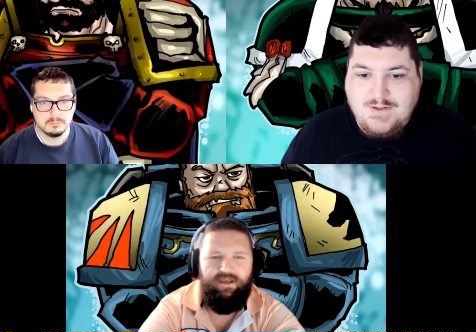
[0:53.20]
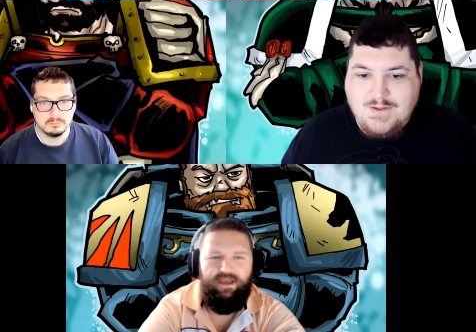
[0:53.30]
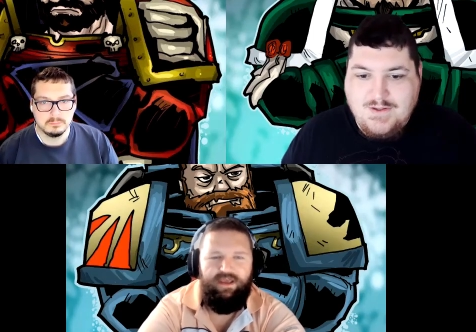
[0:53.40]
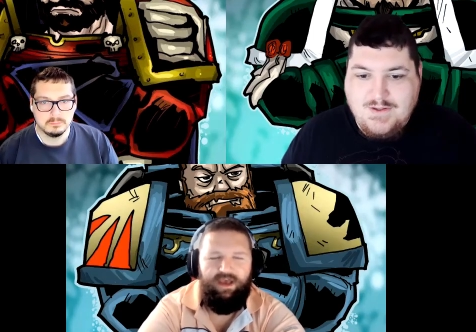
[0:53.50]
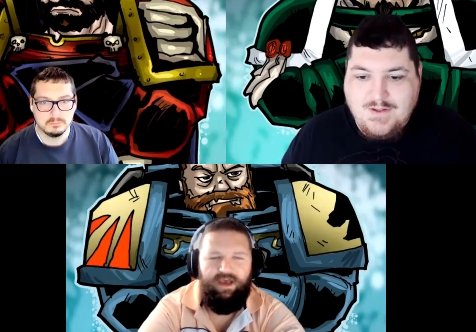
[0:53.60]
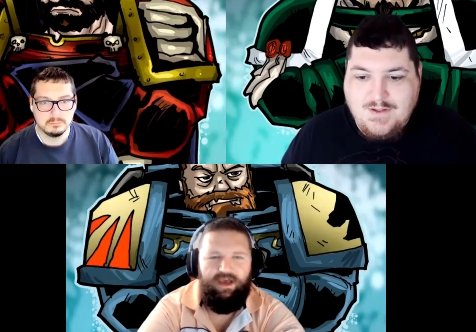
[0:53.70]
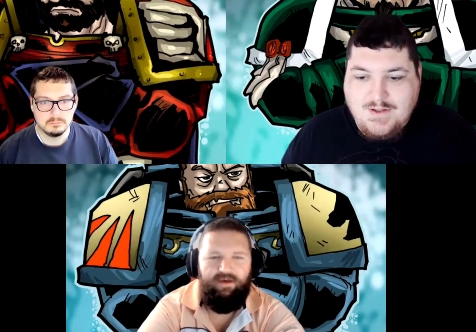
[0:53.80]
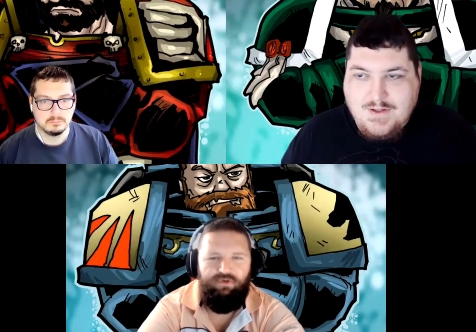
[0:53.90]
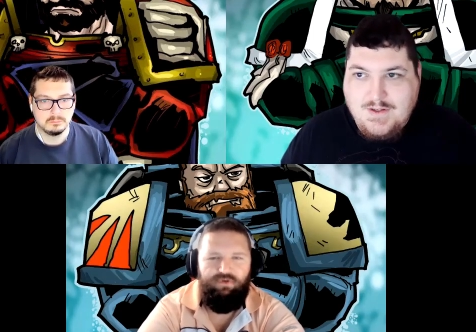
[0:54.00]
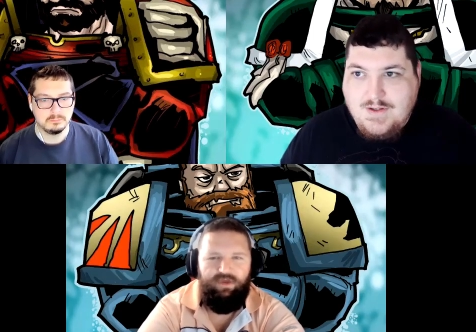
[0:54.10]
Speaker 1: Uh,
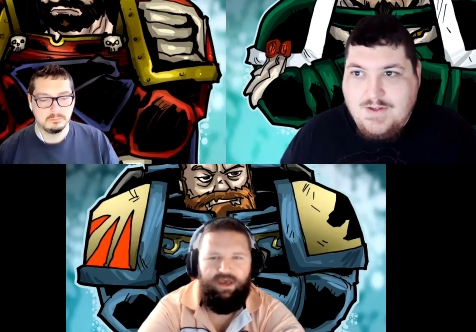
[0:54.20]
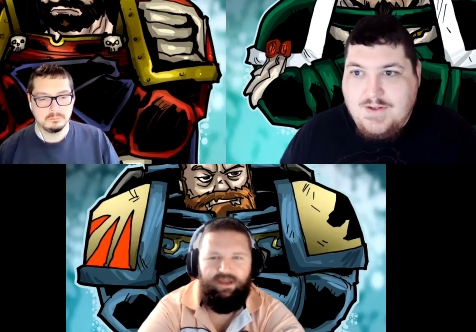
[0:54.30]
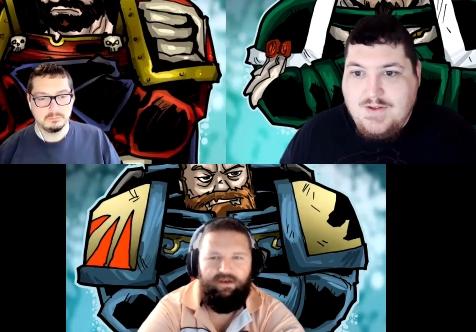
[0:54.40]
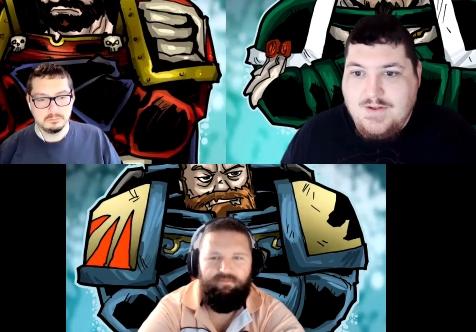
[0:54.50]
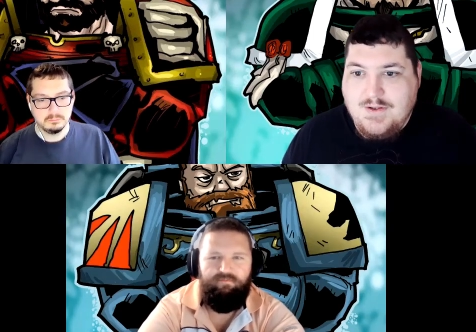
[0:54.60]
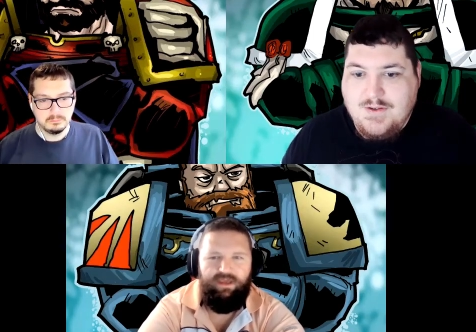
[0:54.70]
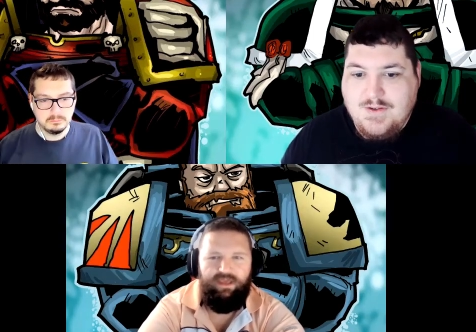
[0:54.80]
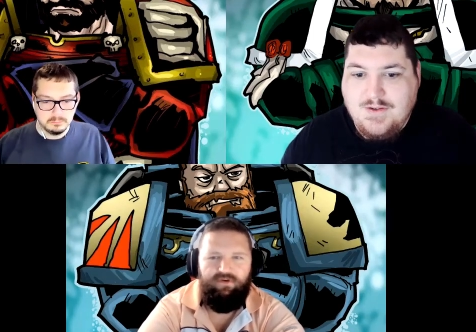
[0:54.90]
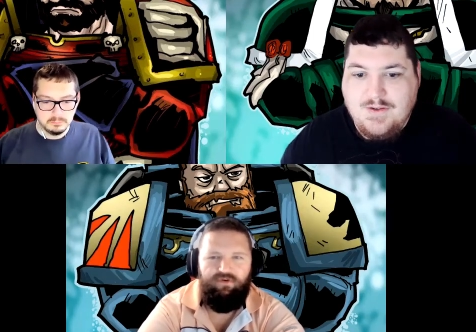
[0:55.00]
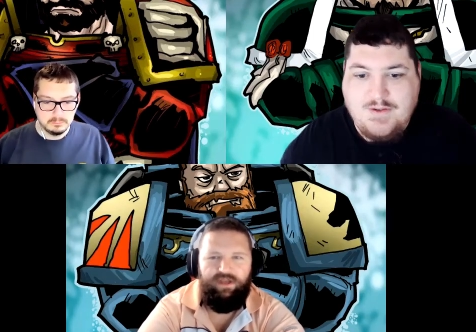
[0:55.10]
you've got big,
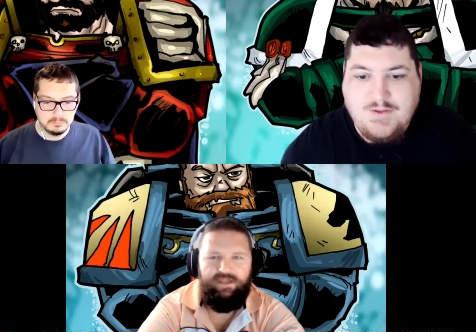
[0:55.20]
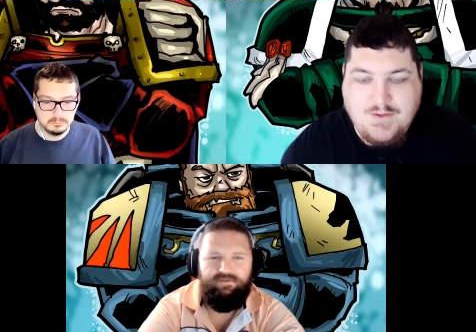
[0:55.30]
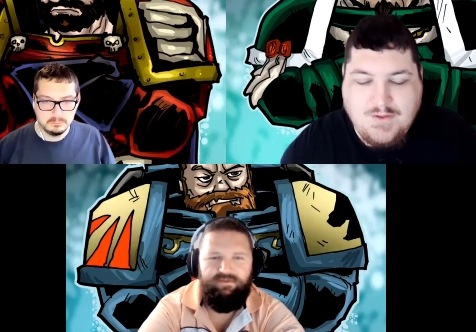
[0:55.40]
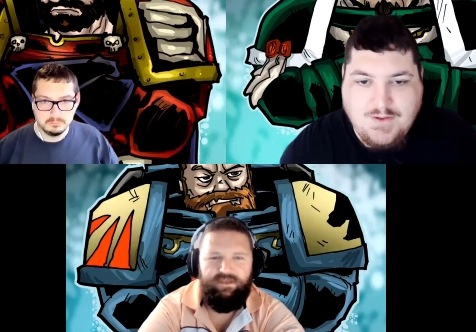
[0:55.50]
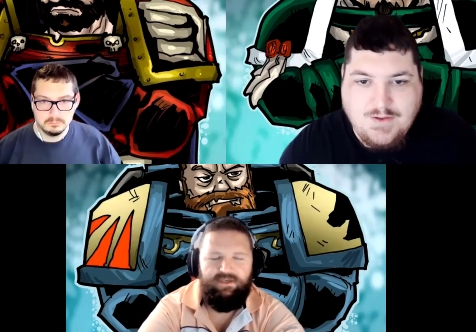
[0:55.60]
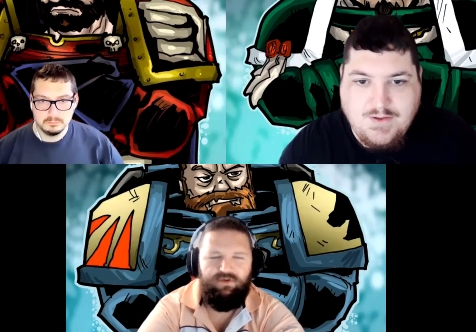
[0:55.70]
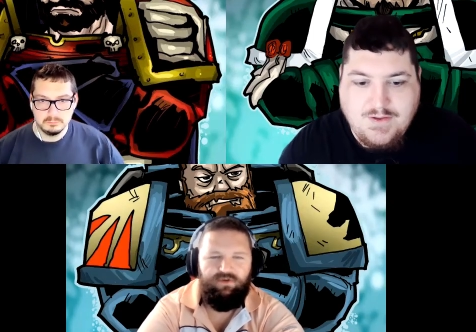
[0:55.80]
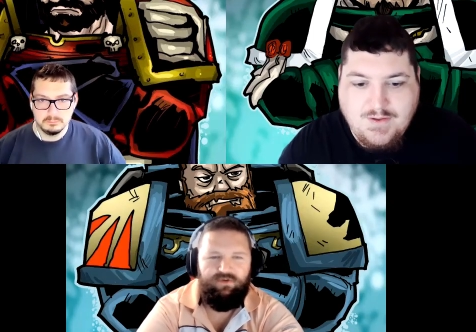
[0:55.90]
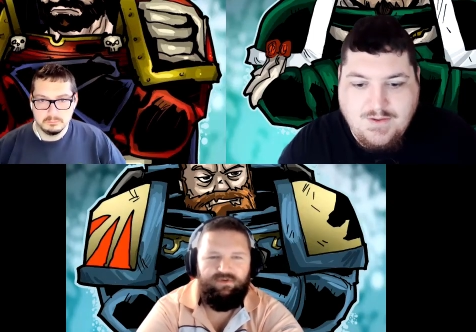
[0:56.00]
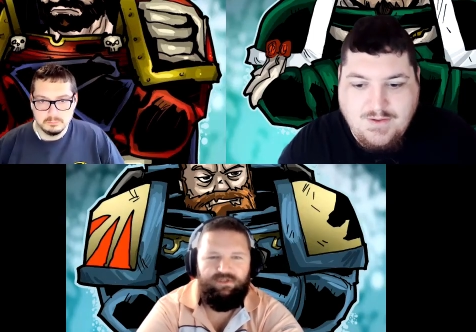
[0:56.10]
crazy vehicles.